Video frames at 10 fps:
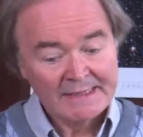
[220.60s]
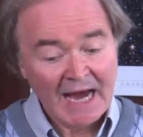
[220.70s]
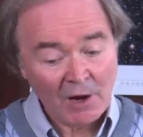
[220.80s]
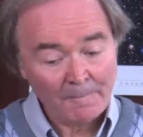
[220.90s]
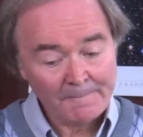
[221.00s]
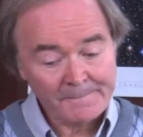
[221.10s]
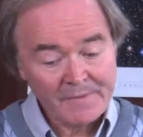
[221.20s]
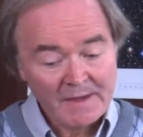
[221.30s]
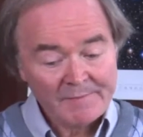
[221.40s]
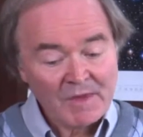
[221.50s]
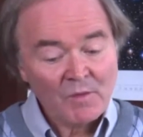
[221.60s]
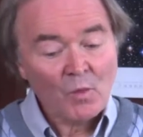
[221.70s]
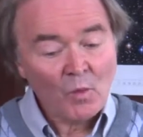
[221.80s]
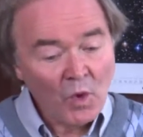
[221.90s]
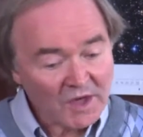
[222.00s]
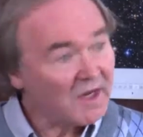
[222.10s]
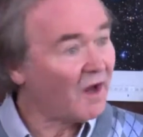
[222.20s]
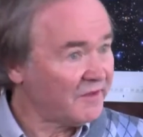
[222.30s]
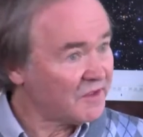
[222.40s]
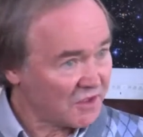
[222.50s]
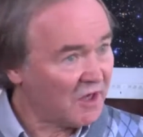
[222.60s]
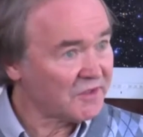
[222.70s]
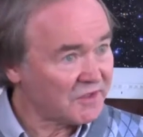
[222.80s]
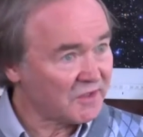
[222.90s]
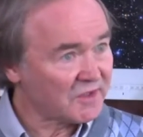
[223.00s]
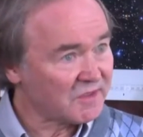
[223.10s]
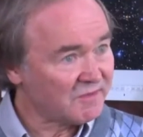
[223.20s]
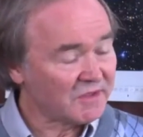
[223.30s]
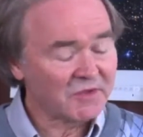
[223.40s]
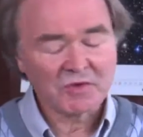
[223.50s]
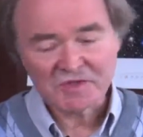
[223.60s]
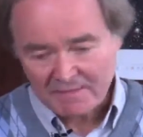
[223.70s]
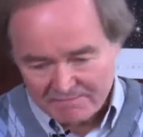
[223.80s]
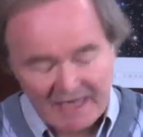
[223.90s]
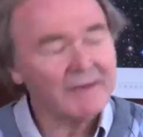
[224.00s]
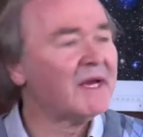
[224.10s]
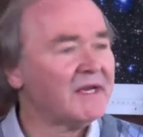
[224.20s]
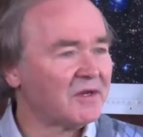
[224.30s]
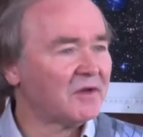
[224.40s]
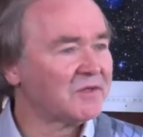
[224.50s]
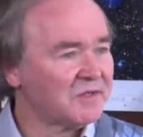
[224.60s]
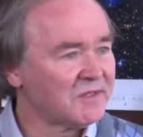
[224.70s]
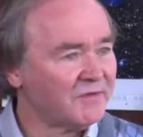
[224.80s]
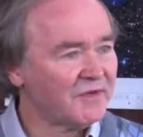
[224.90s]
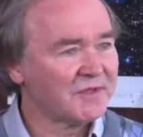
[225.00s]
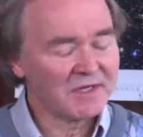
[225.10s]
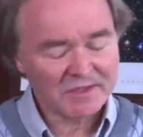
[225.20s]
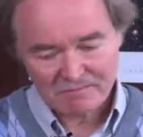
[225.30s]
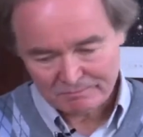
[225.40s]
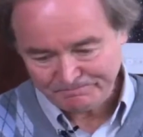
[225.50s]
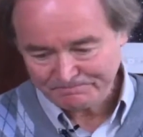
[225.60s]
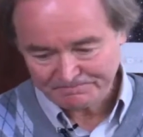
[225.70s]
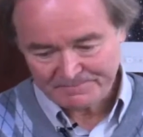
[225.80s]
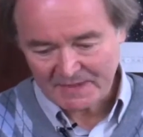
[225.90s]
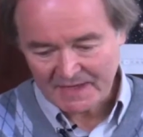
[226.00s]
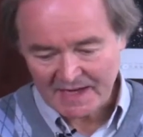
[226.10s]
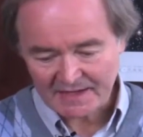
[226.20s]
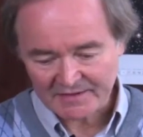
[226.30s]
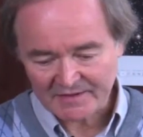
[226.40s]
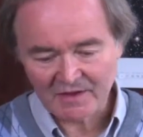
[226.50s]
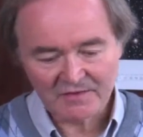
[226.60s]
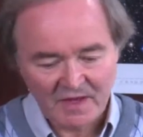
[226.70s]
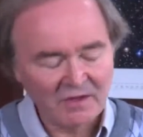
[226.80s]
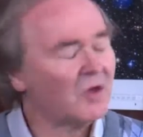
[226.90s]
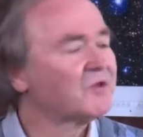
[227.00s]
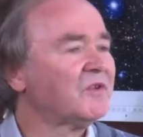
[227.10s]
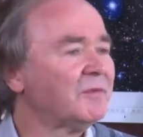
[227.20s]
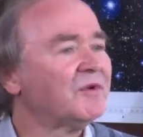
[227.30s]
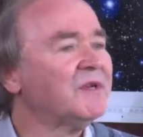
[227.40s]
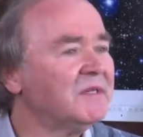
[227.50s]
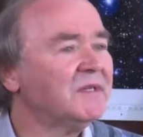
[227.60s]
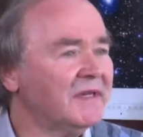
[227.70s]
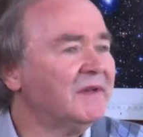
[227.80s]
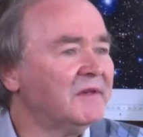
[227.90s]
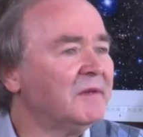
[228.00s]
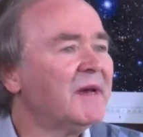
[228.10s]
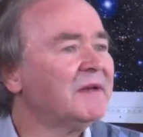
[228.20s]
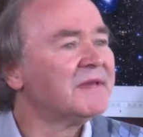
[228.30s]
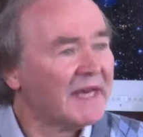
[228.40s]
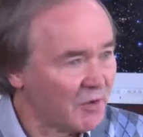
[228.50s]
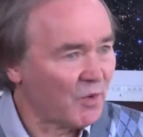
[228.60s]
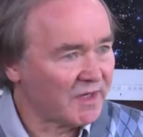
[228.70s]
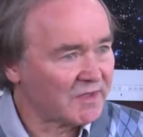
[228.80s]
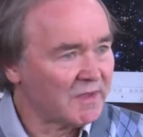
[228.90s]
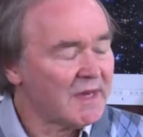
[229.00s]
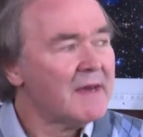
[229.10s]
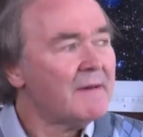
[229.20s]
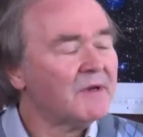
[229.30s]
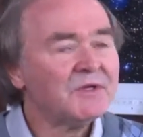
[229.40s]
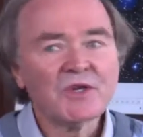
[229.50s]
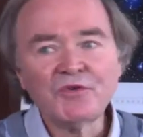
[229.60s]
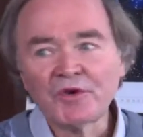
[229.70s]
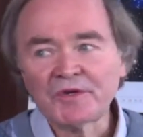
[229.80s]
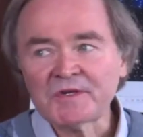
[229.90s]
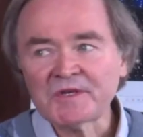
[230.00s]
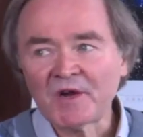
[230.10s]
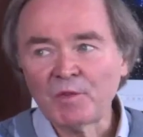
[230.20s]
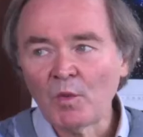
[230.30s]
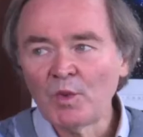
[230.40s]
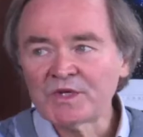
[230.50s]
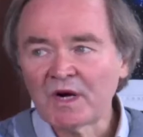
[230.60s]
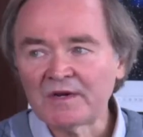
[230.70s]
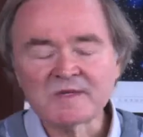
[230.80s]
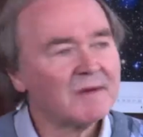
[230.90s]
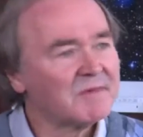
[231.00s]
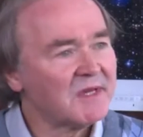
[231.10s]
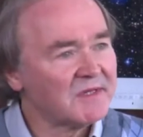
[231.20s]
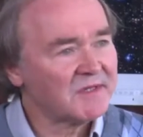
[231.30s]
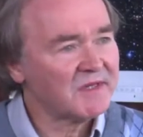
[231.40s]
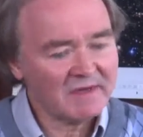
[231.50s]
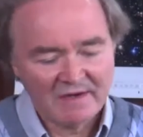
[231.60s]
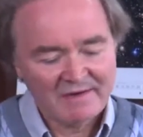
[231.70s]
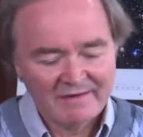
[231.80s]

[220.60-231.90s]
Now, what are these constants? Because, of course, there are many, many constants in physics, and a lot of them are interdependent anyways. But so you've got to decide, well, which are, in some sense, the